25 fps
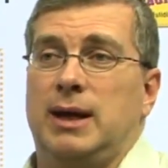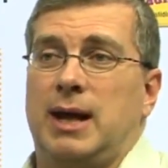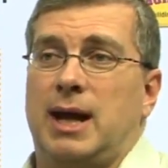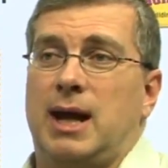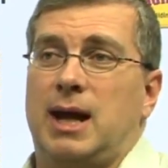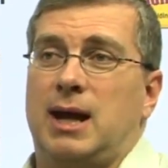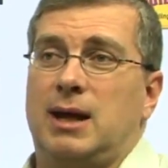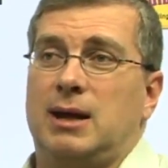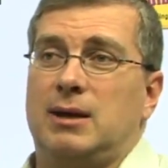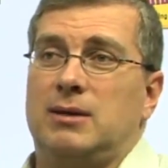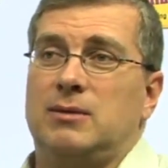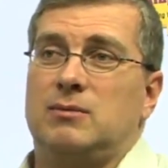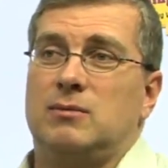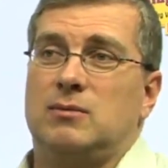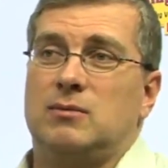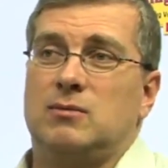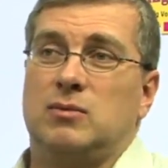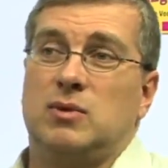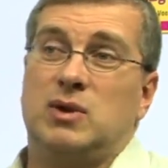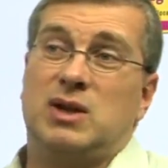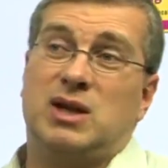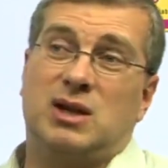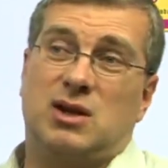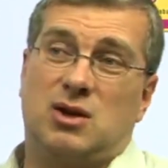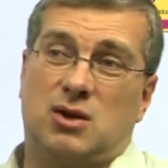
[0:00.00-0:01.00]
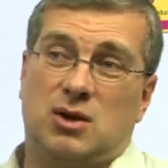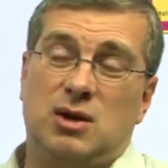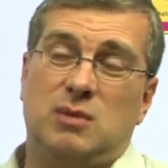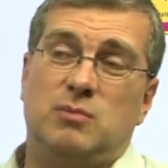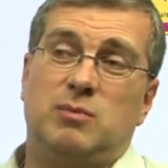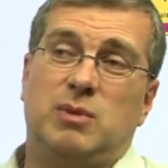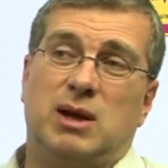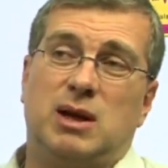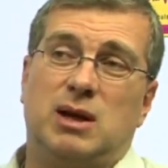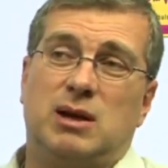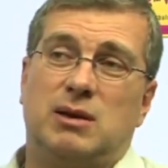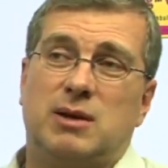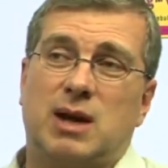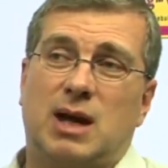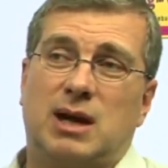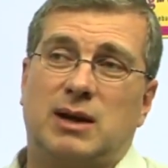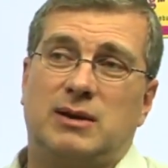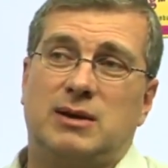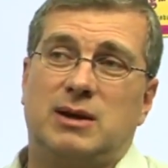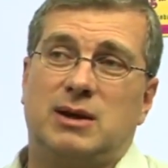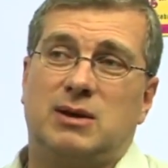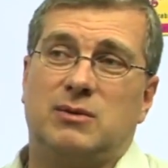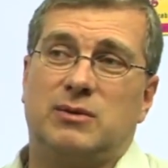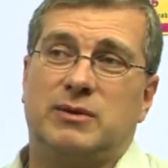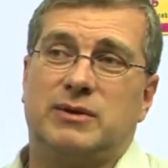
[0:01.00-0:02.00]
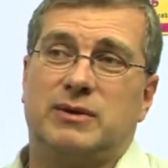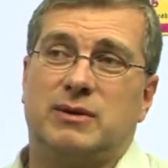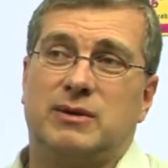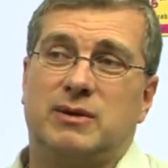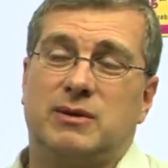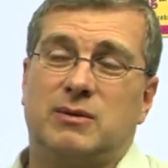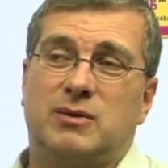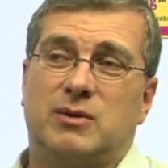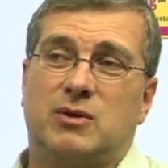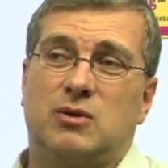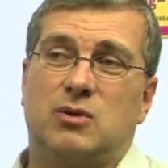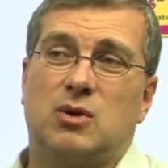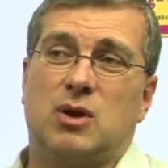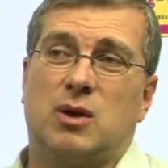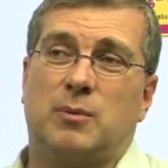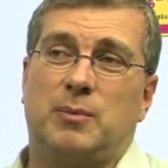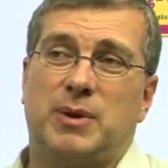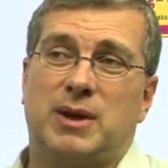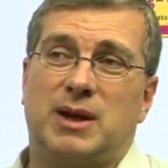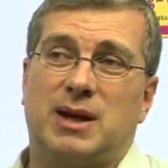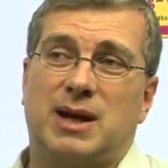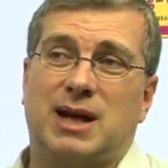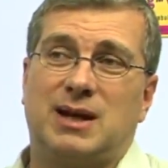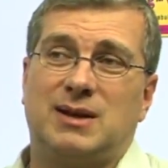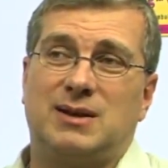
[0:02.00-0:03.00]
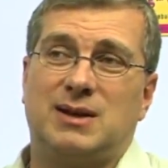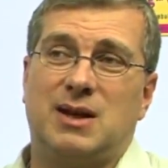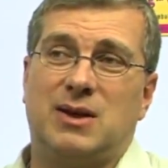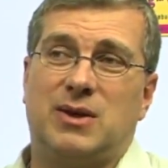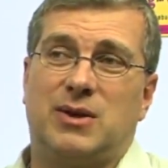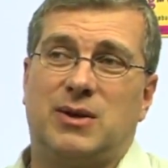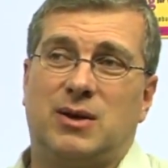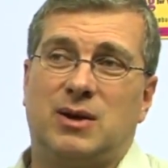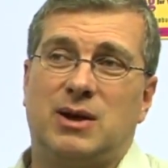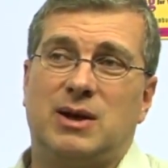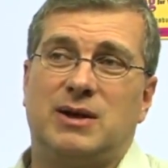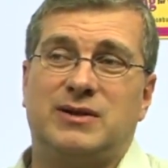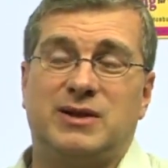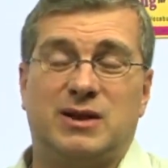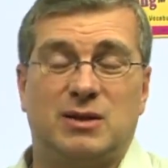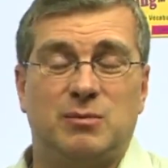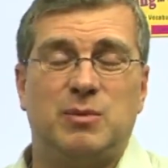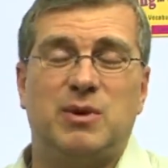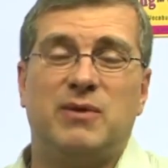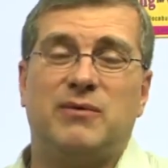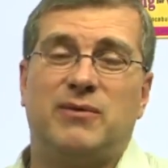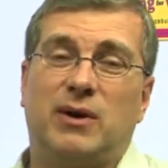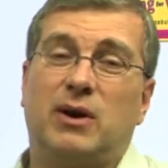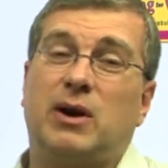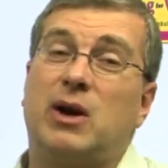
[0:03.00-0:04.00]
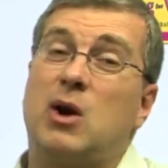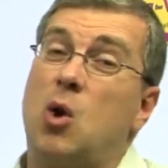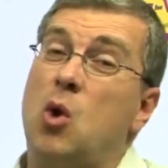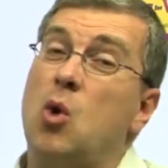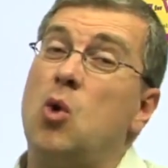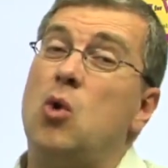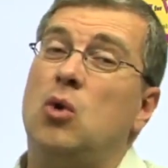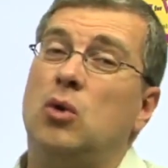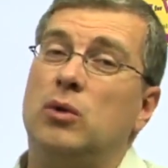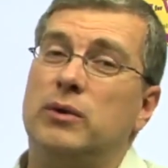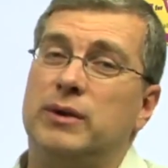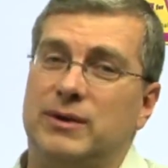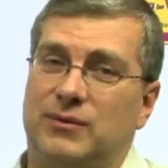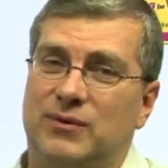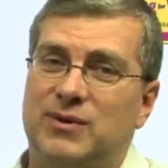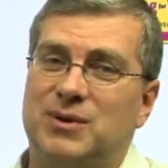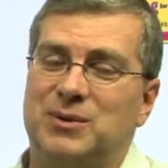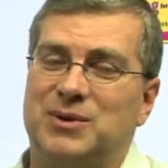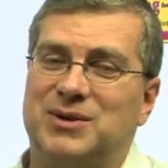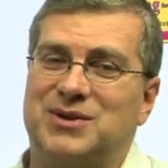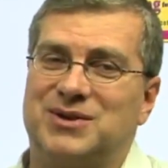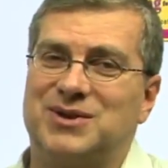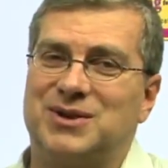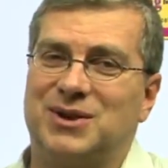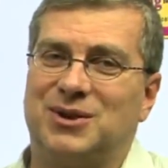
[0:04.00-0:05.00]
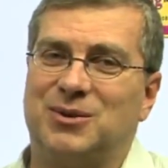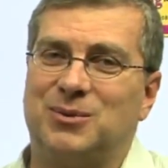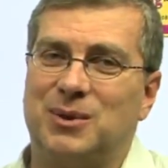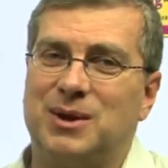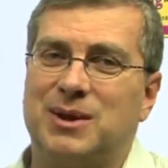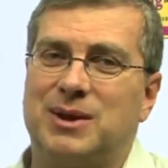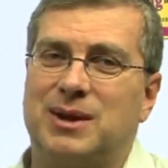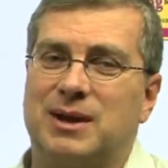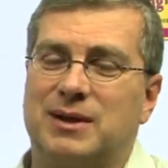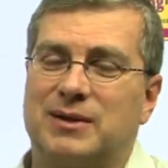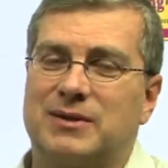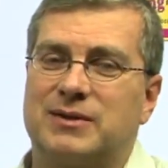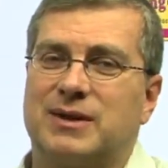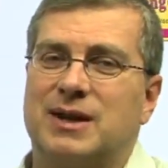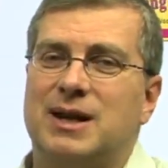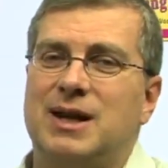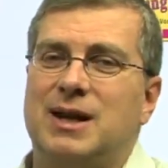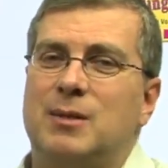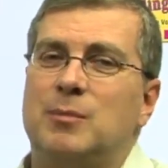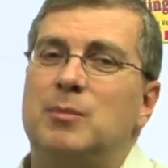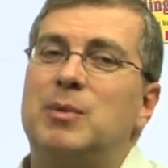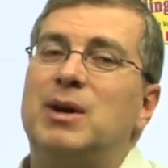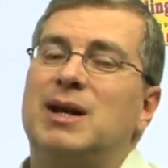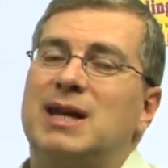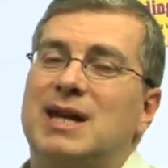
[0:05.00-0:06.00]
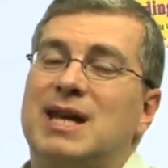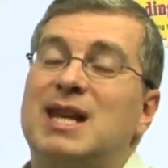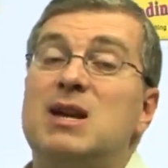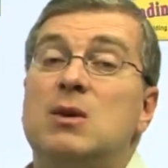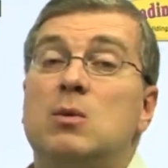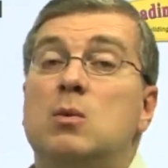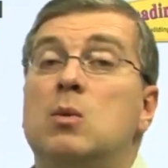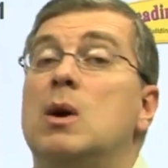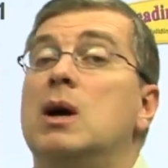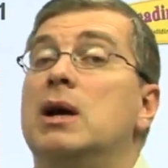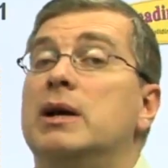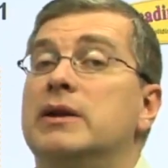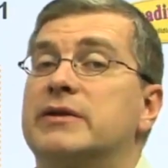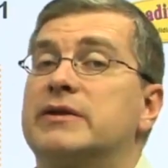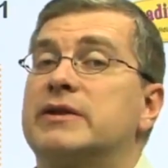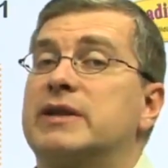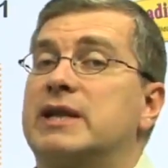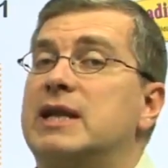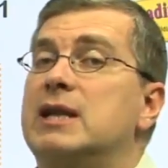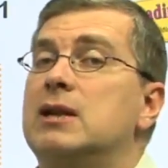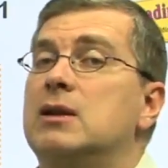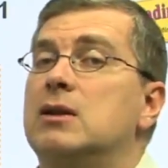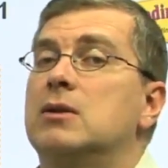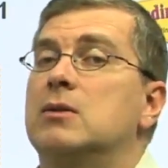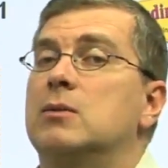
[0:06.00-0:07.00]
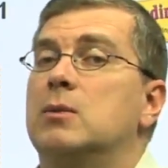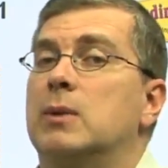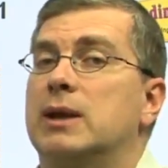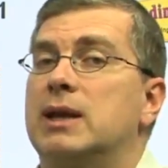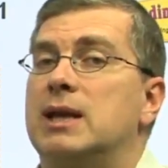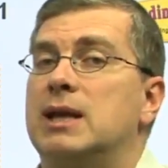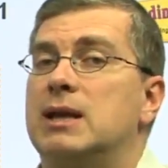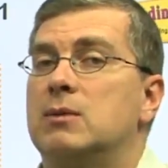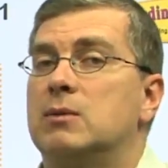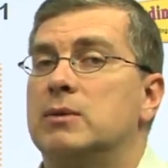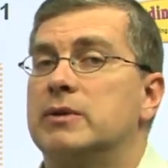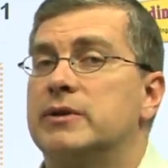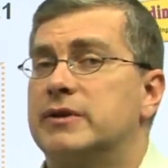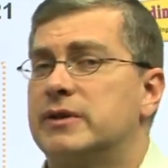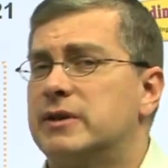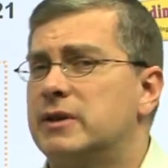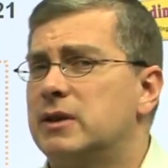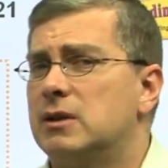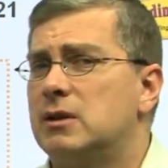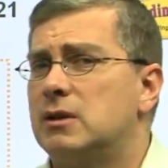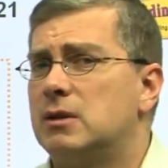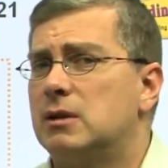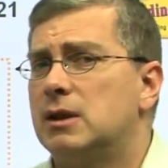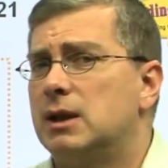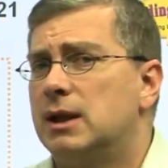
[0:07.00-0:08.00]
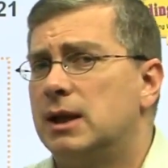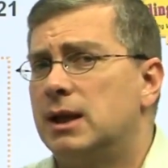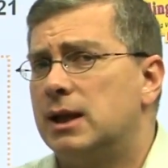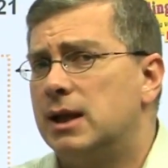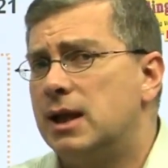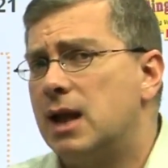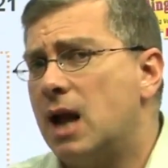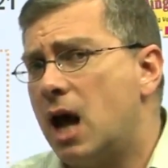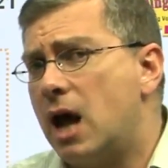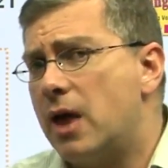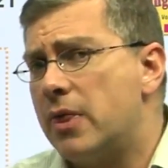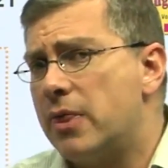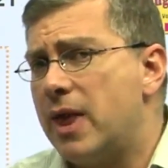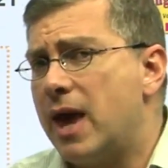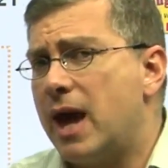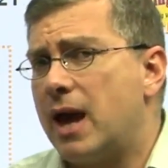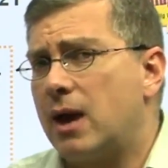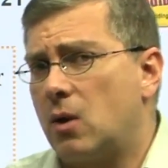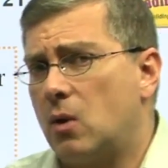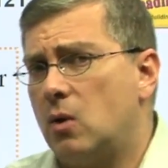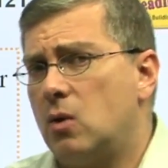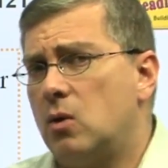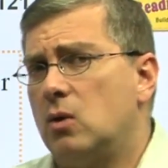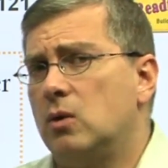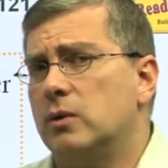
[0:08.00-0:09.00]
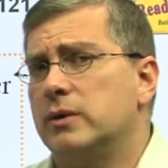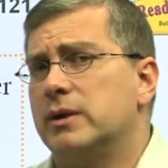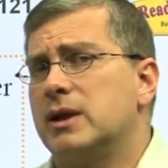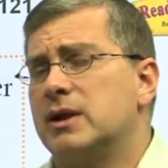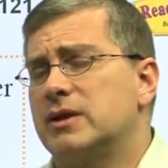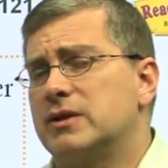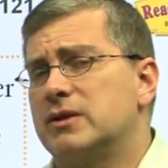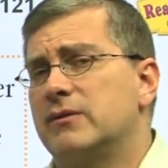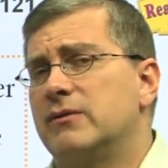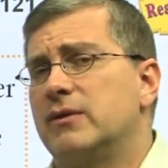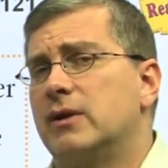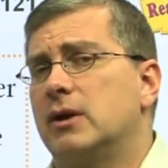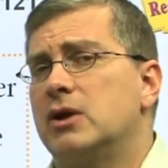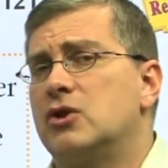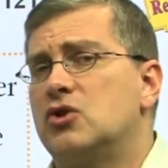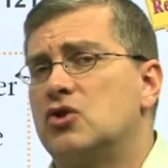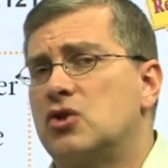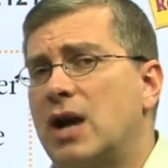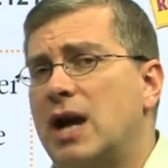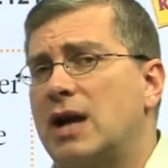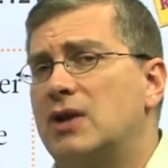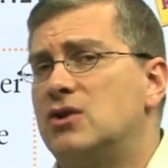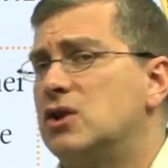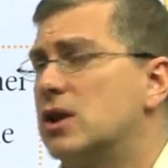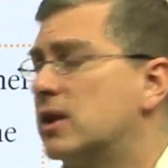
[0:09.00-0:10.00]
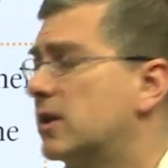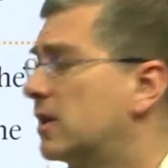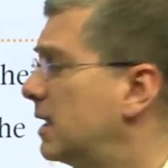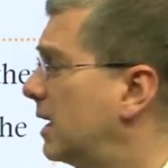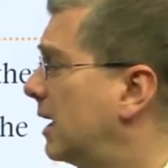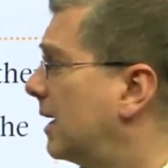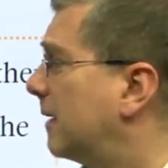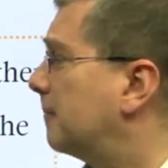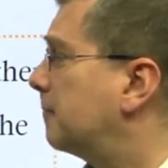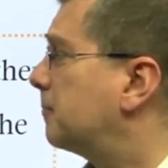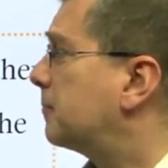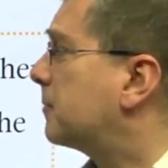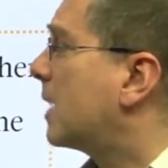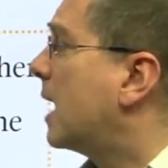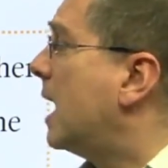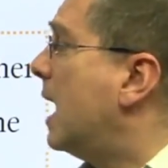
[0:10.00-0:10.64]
And well, he could be. He grew up in the 1930s. He'd be very old if he was still with us. But he was killed when he was still not that old, and it's a very tragic thing.